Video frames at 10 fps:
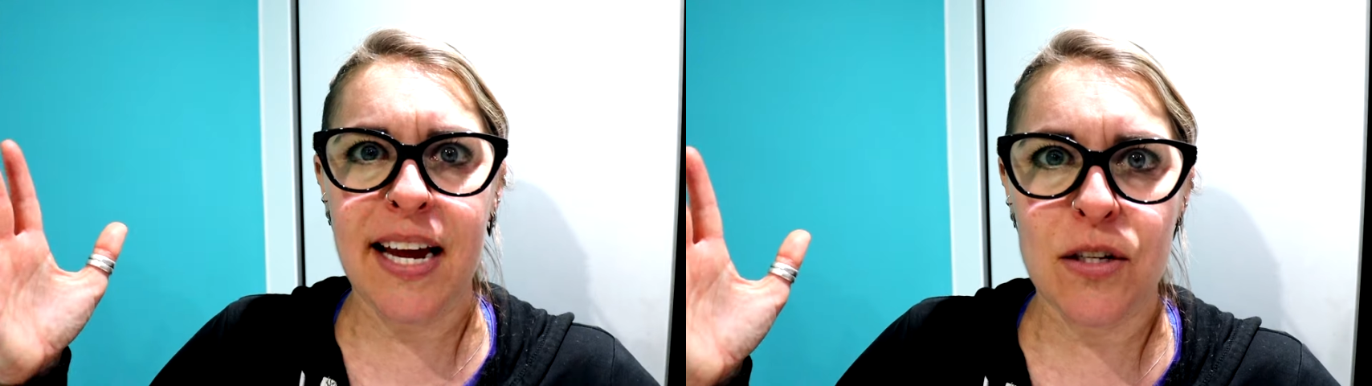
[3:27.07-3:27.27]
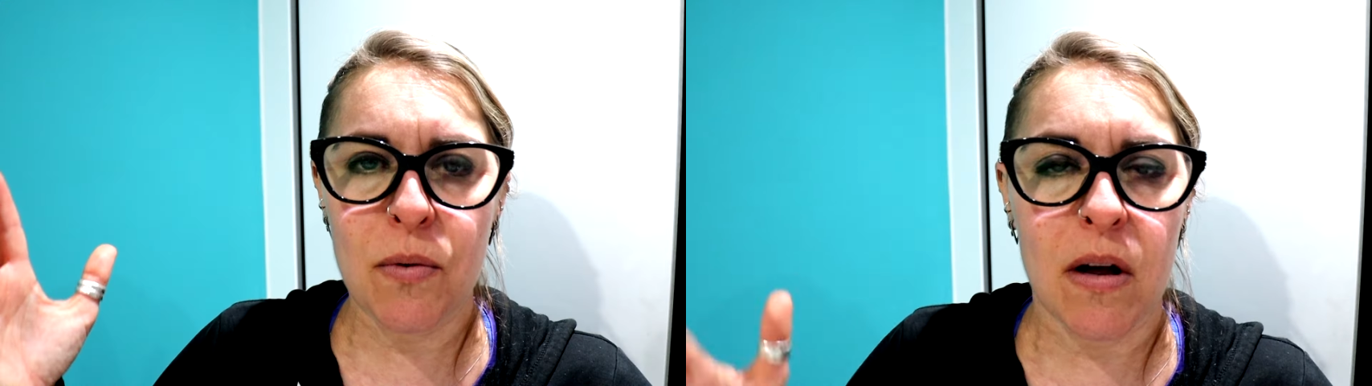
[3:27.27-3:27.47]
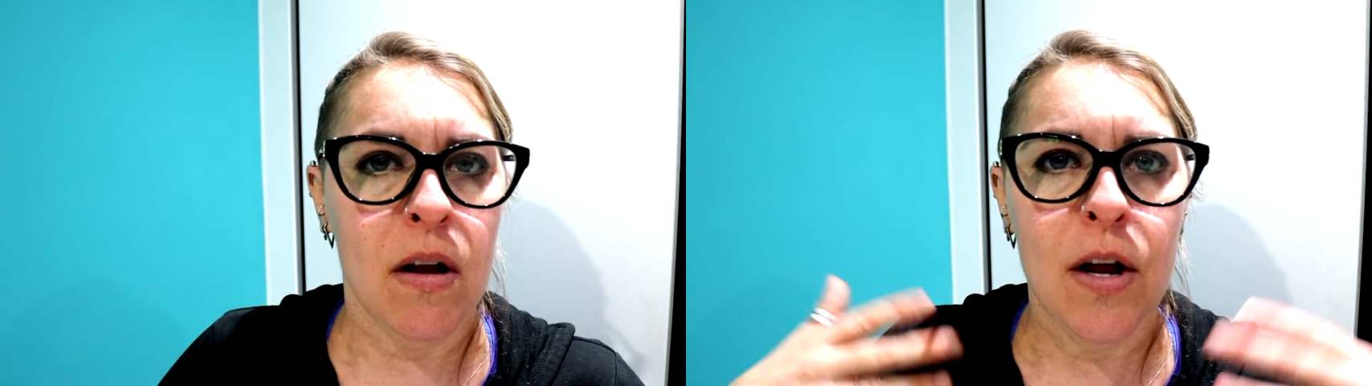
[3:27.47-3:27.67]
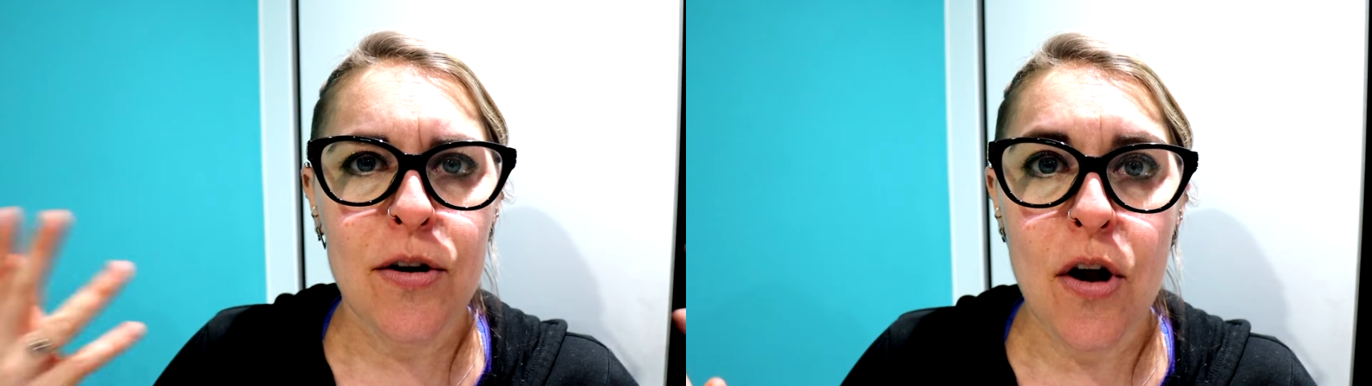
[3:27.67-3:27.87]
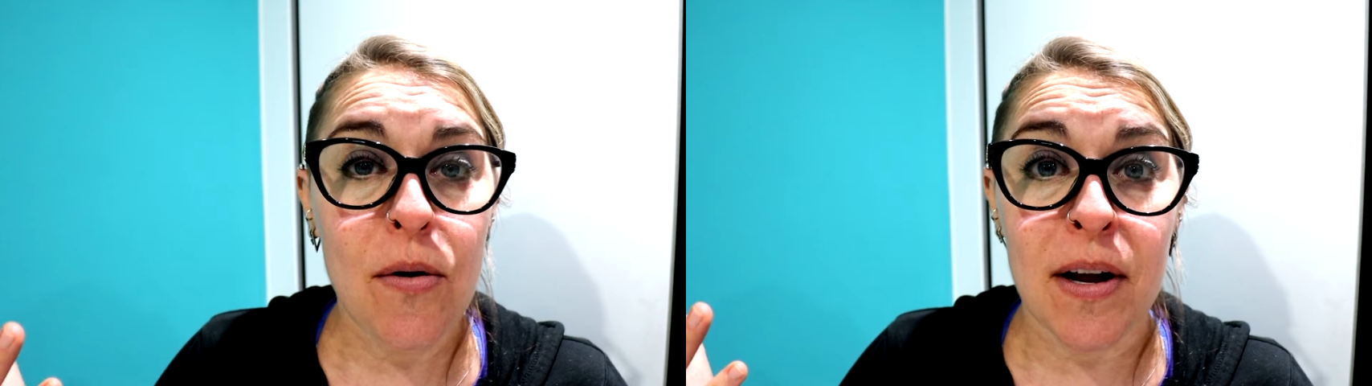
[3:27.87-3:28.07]
And guess what?
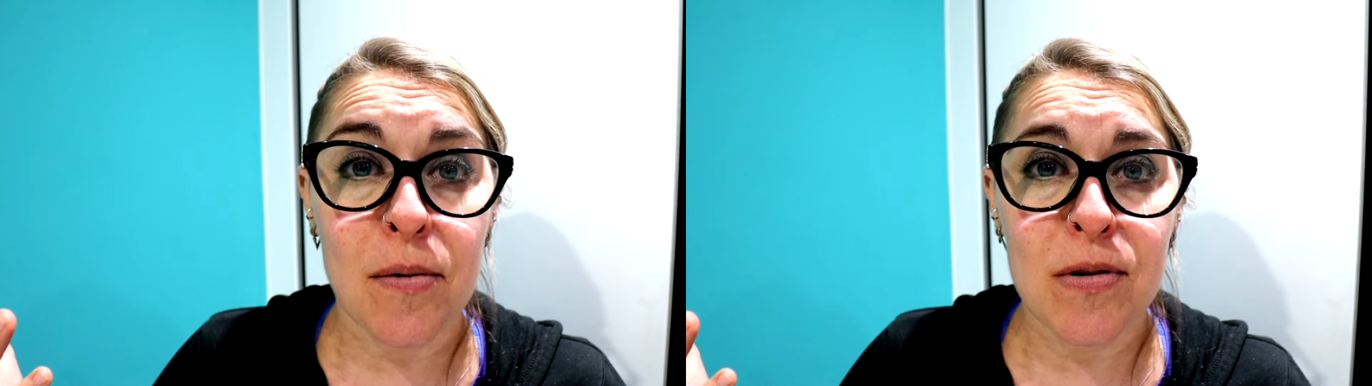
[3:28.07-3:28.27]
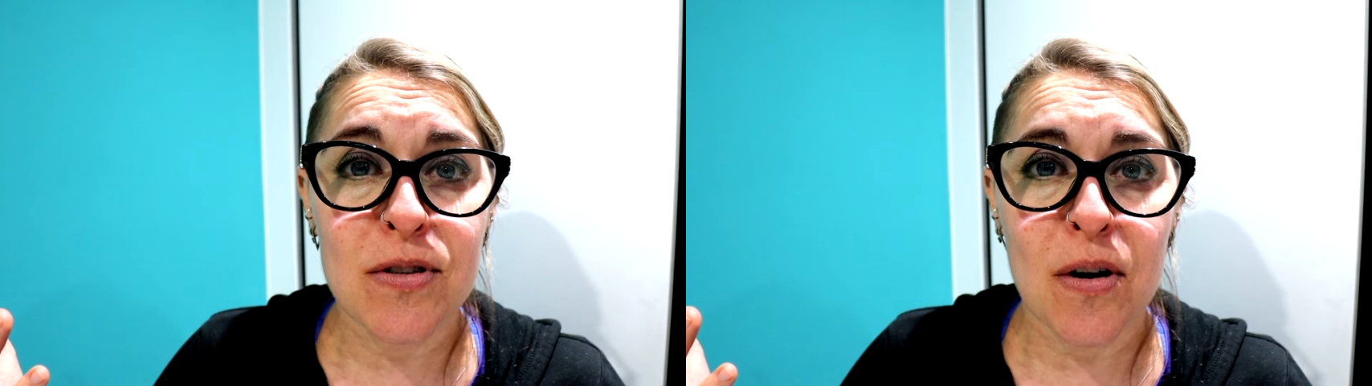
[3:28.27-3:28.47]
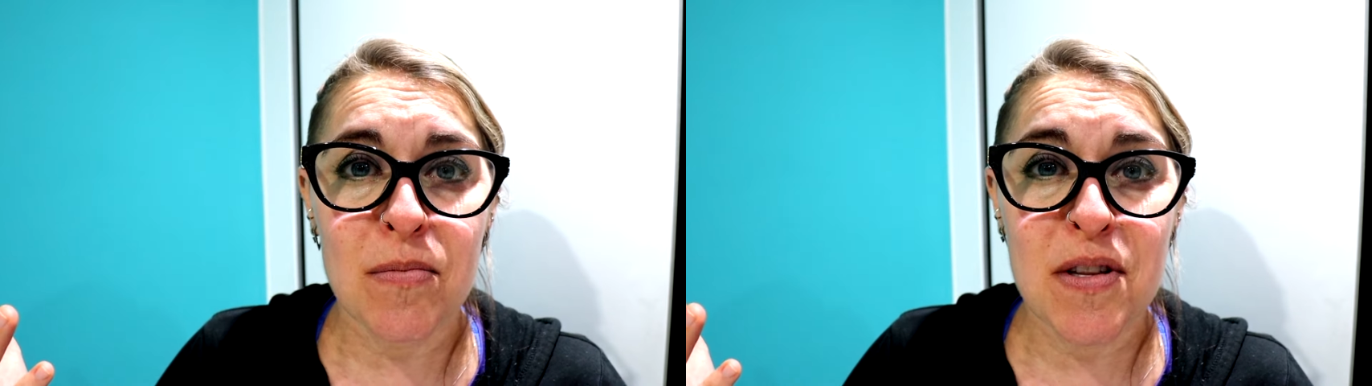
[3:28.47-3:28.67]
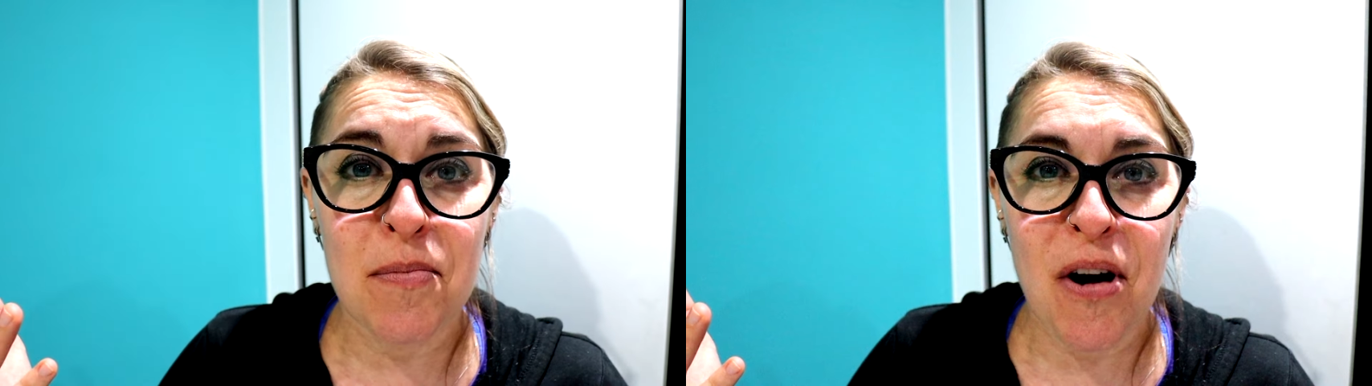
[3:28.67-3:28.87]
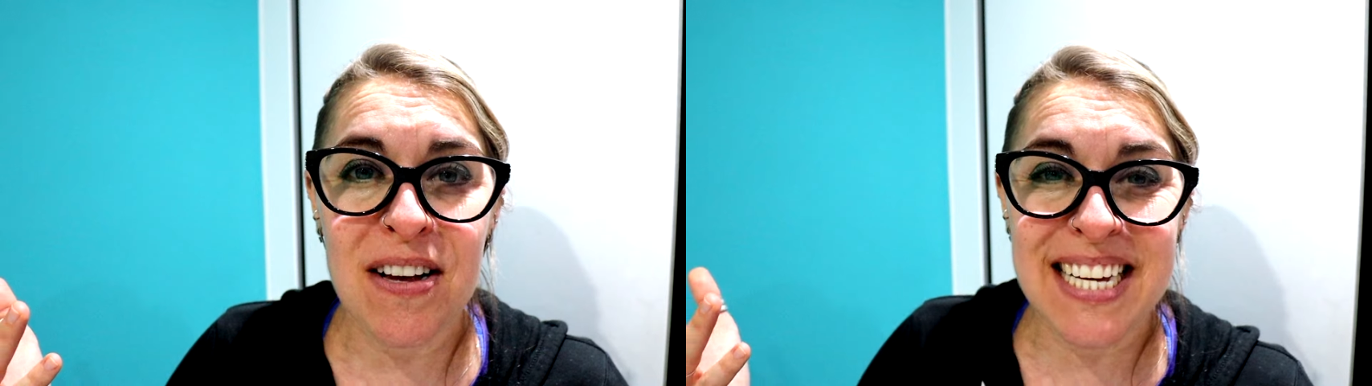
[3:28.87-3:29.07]
No animals harmed in the
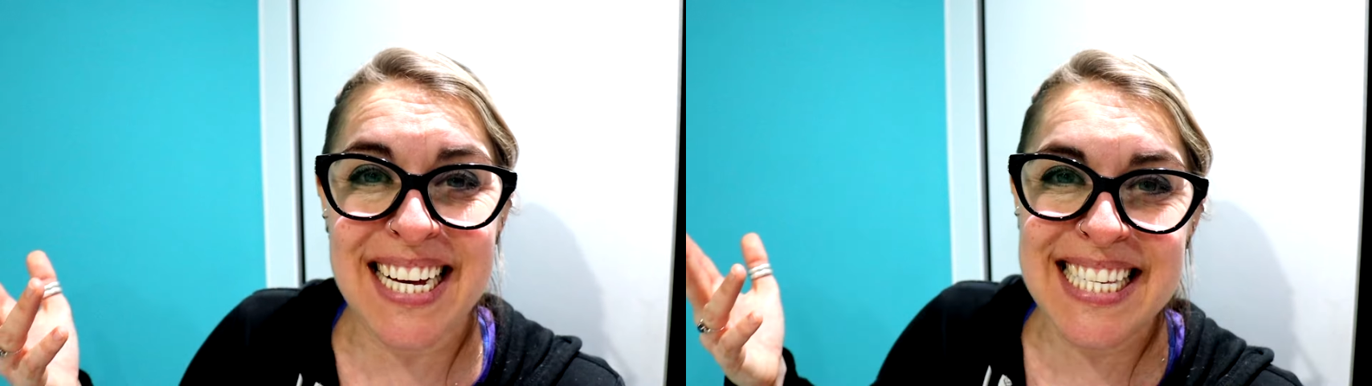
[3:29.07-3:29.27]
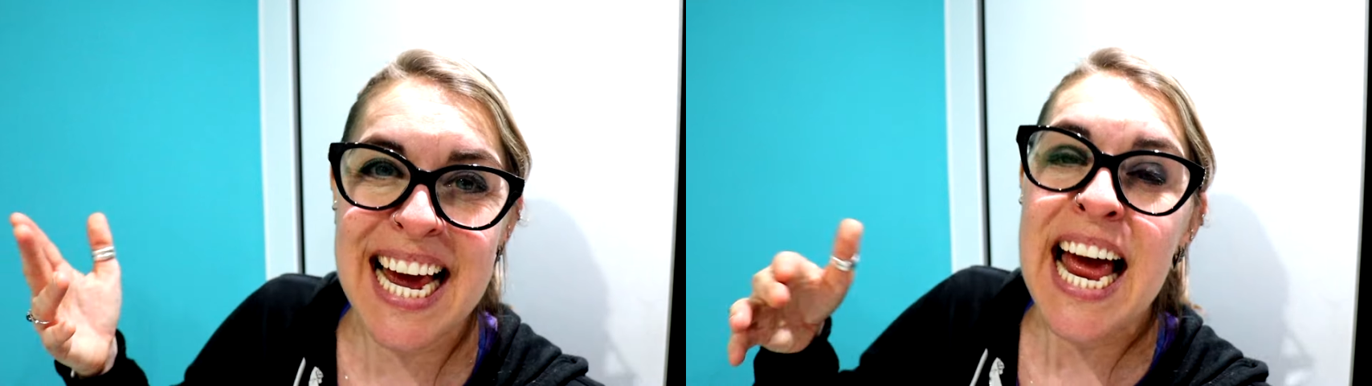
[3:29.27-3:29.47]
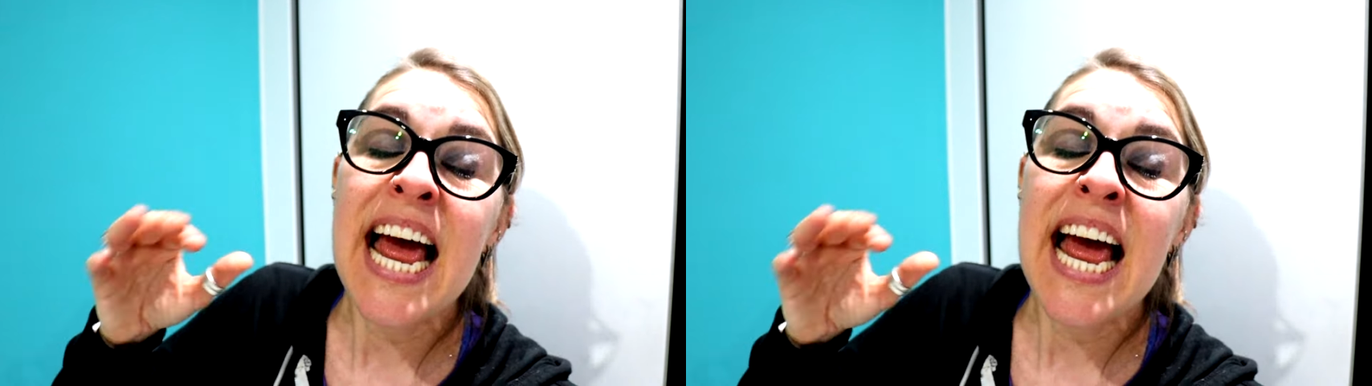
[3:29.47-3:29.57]
process.